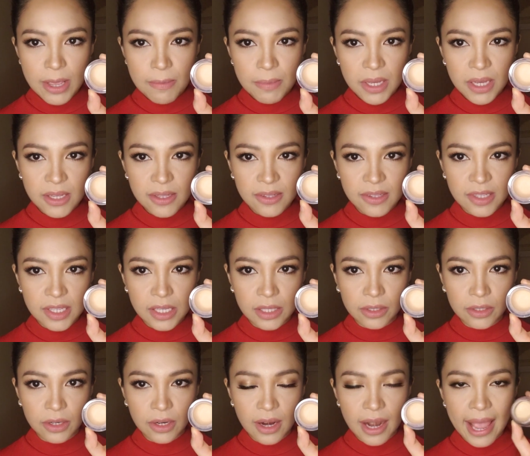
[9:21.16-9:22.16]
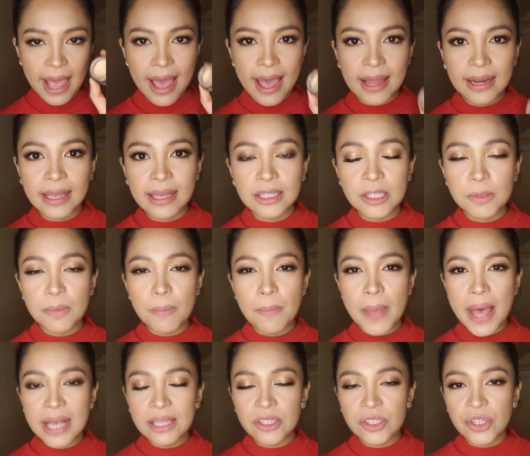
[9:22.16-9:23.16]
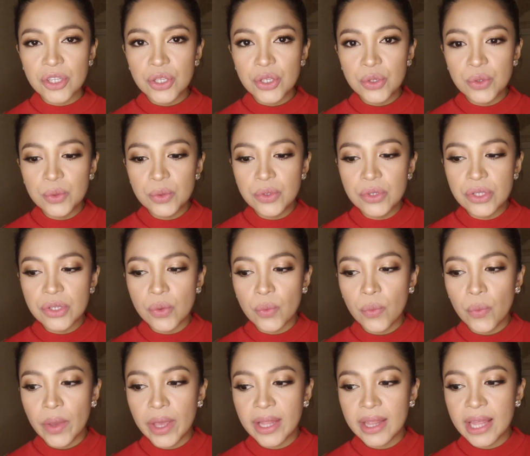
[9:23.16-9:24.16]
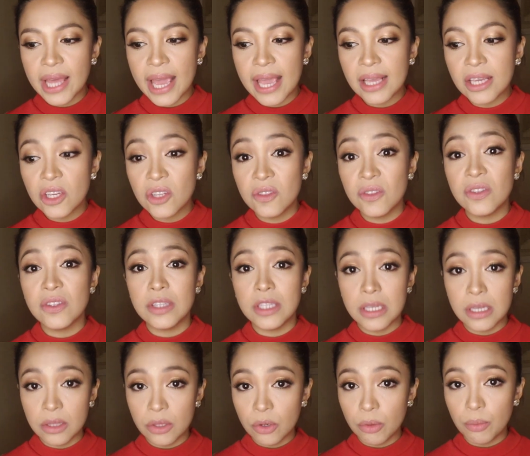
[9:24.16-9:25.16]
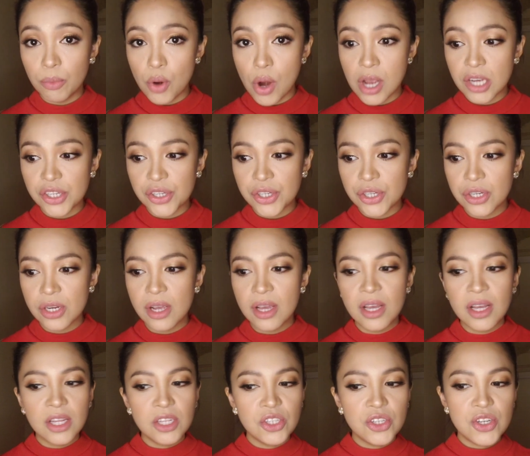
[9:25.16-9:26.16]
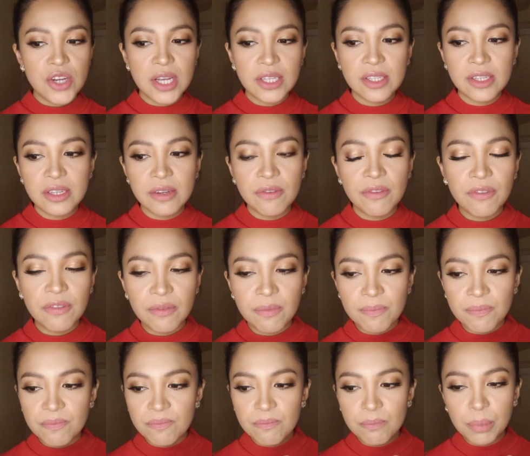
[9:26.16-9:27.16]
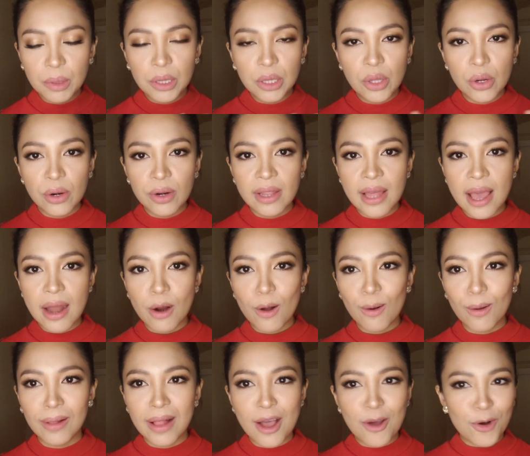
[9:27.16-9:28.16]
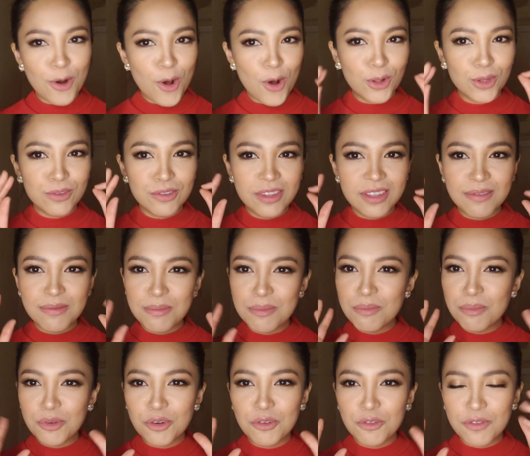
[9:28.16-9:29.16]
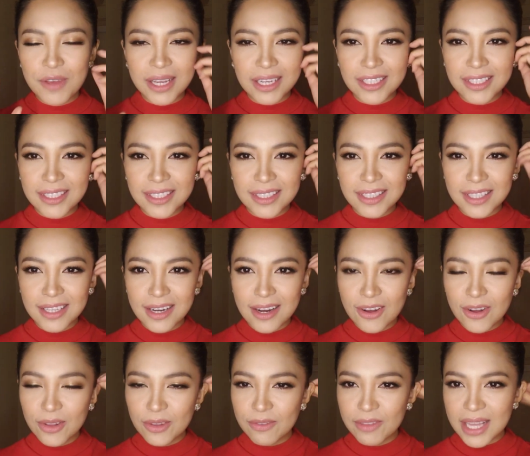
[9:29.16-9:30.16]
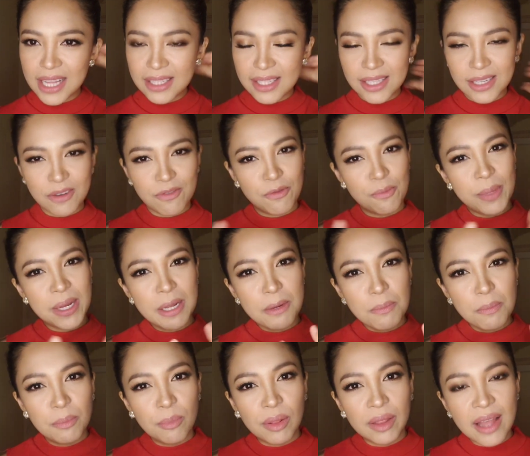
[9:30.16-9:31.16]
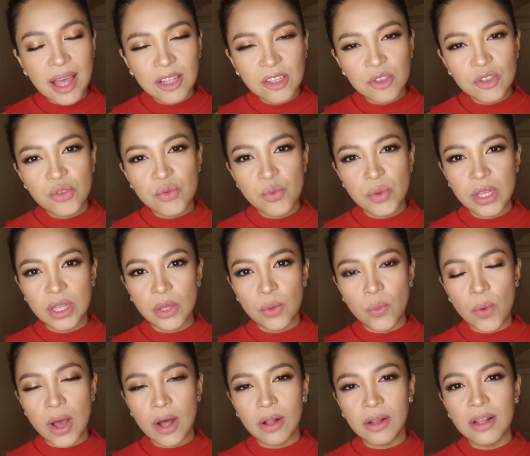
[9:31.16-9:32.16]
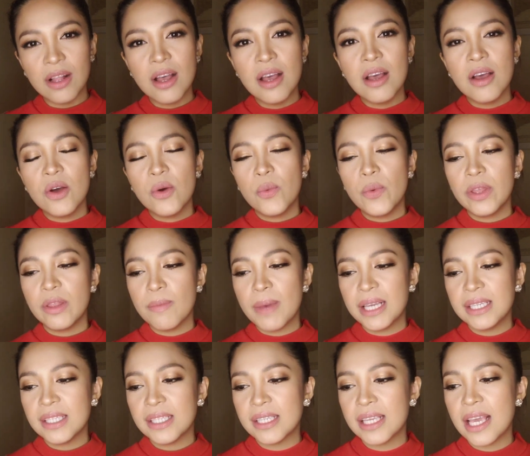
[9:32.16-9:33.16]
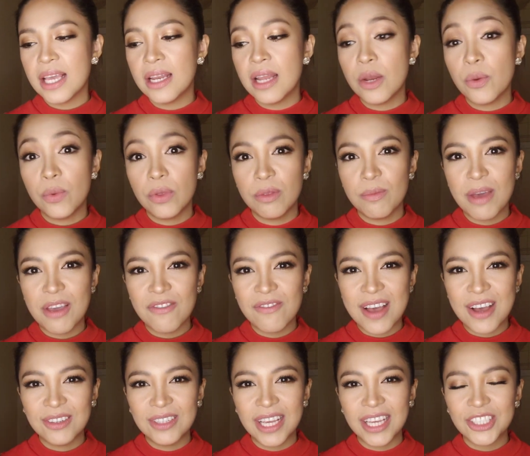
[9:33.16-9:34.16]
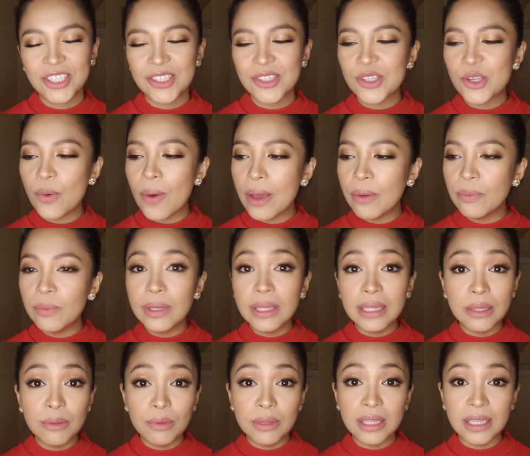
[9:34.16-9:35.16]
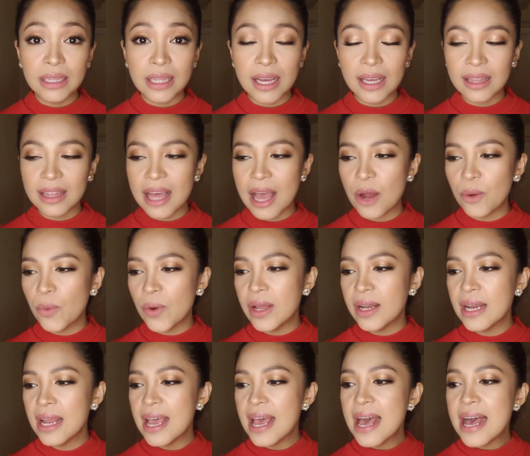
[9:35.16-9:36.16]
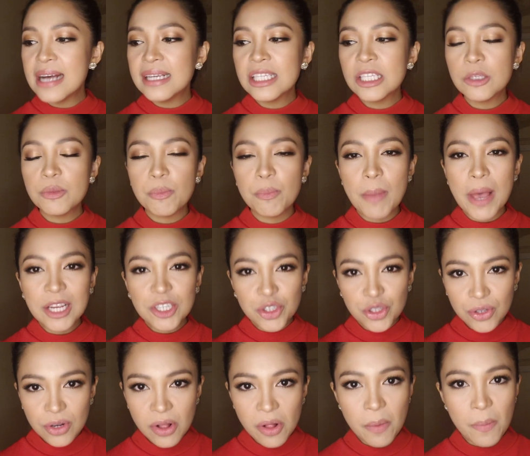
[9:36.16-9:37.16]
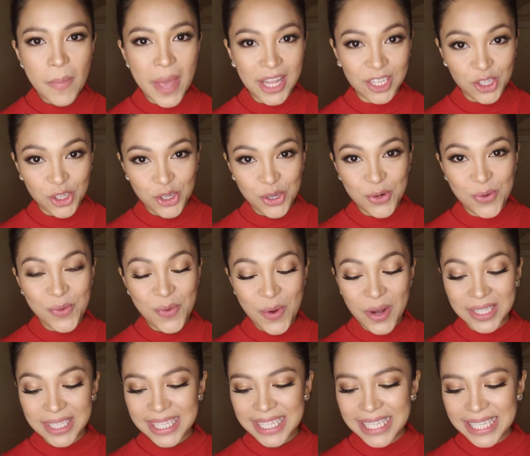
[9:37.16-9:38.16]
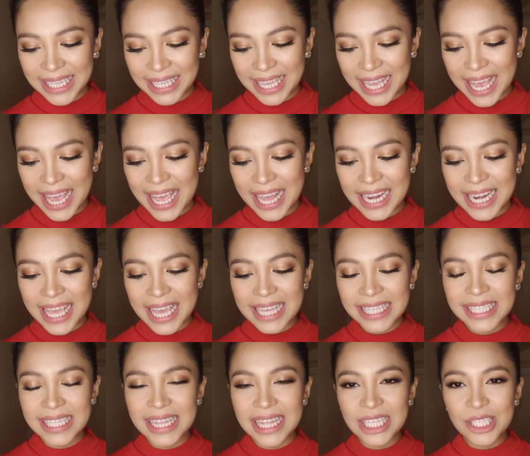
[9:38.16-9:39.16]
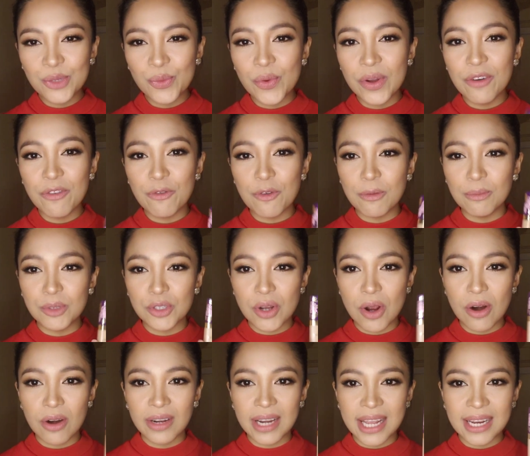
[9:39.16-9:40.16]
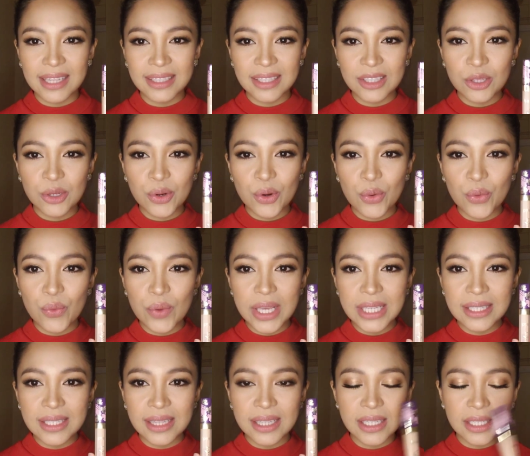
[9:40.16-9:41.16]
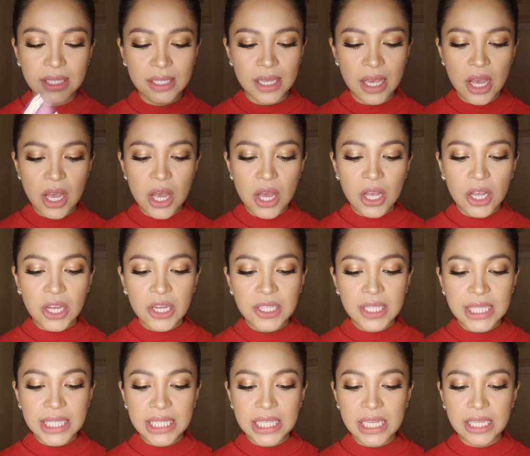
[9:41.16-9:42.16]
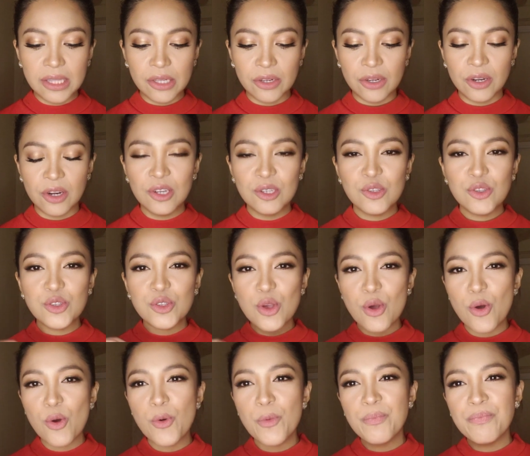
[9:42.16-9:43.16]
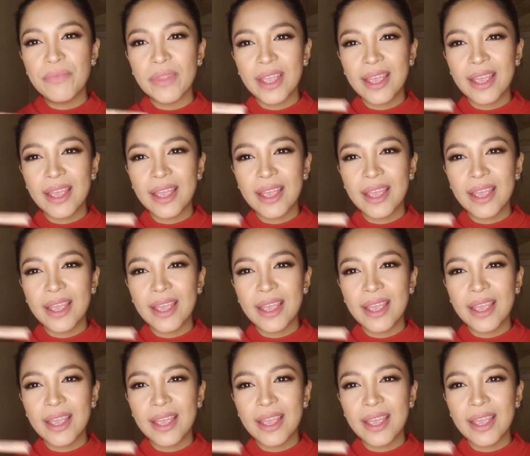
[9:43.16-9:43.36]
concealer, and it's best used with a concealer brush just to blur that all out, all of the imperfections and all of that stuff. But it blends really well with my skin and with my foundation. So I really like that one. Special mention once again is this one from Tarte, and it's the Creaseless Concealer. So